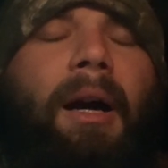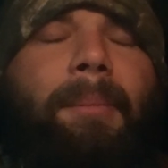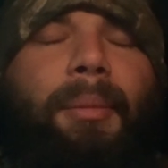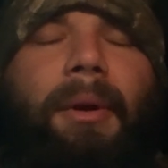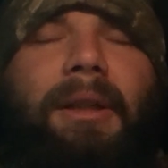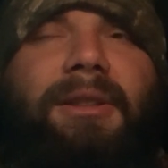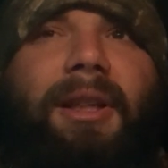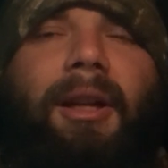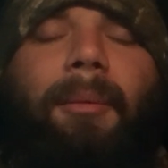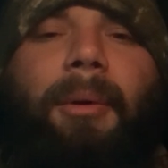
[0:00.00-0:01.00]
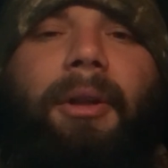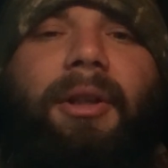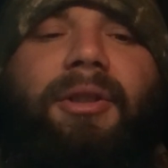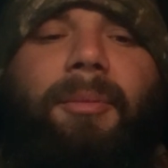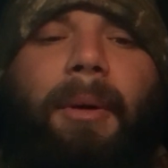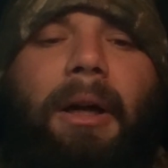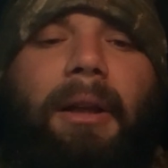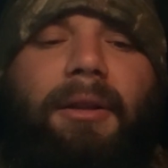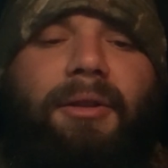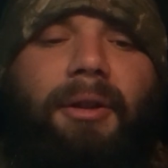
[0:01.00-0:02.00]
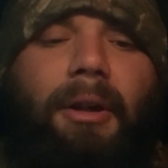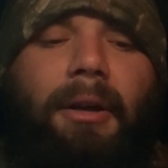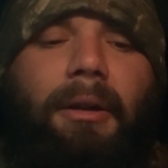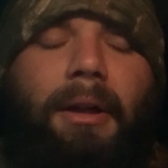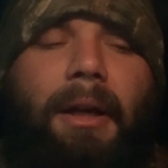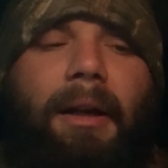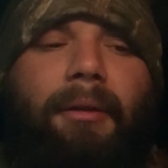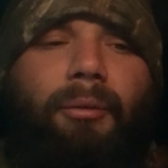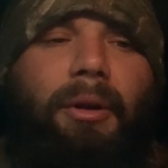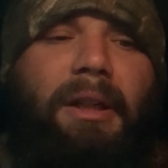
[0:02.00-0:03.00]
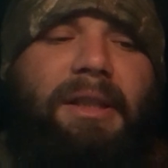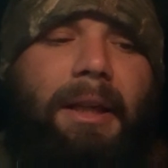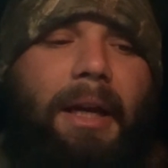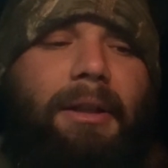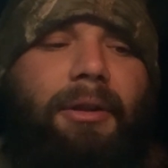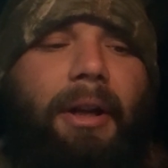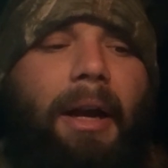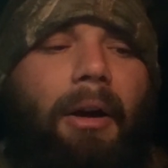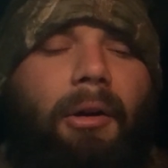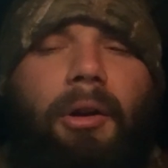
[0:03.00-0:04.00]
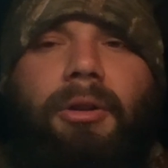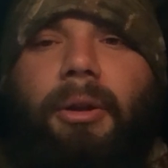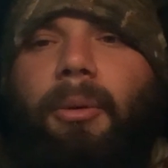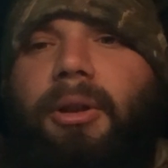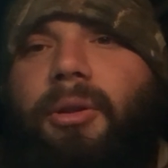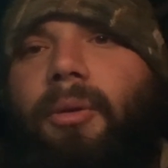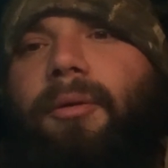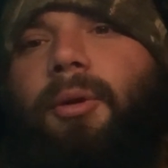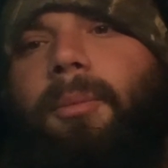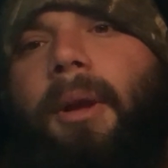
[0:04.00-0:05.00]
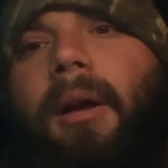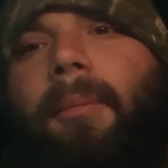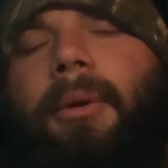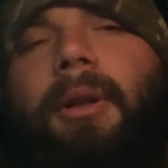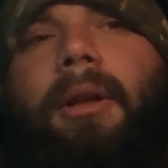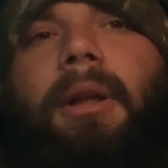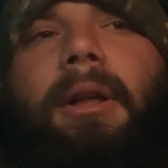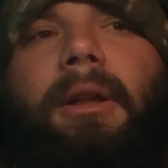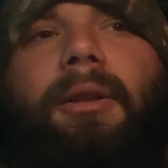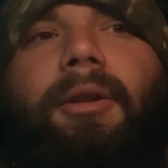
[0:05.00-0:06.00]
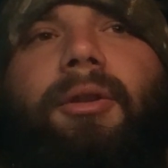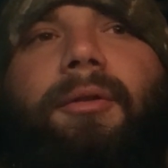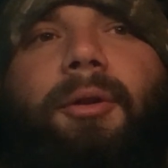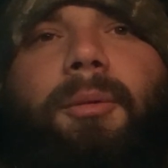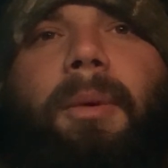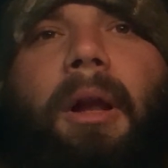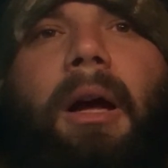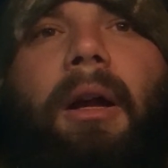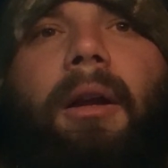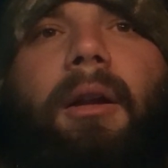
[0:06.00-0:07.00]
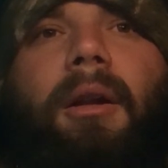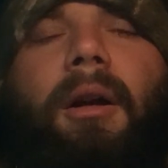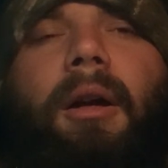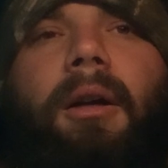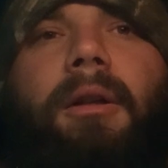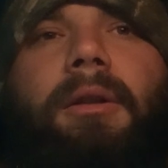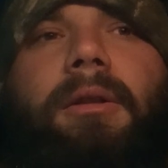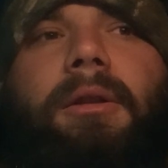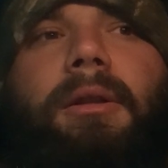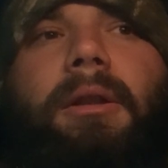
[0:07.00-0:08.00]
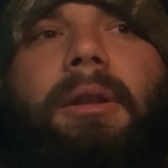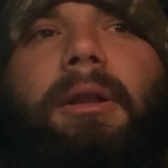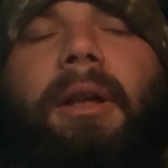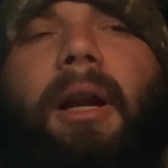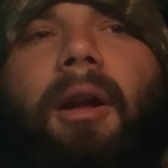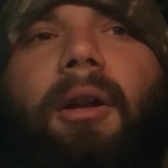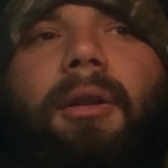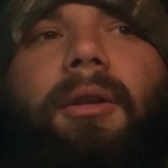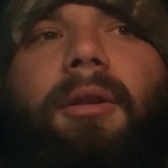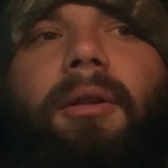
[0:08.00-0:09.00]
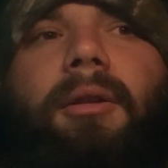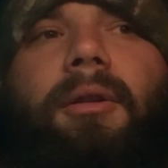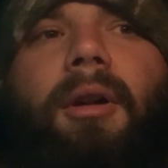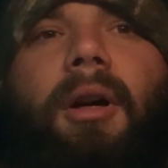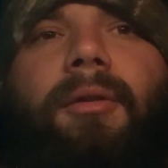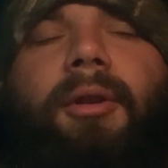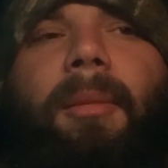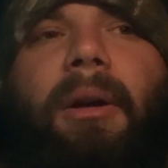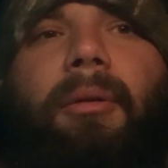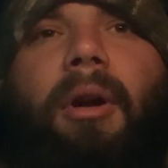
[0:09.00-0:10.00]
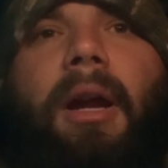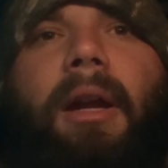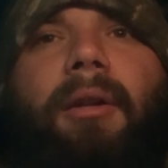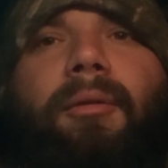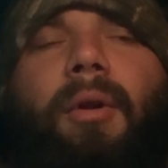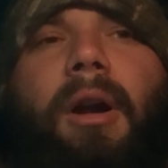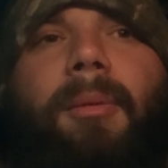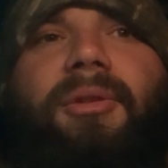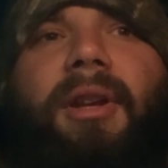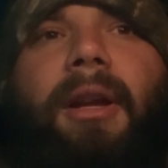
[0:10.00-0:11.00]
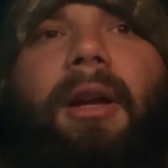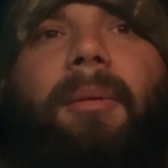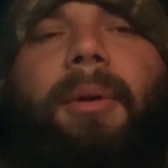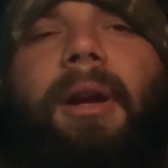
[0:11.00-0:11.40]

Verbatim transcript: I, I set up on this spot. It's, uh, I didn't even realize it yesterday how close I was to a food plot, but there's a food plot uh, kind of off to my right of where I'm set up,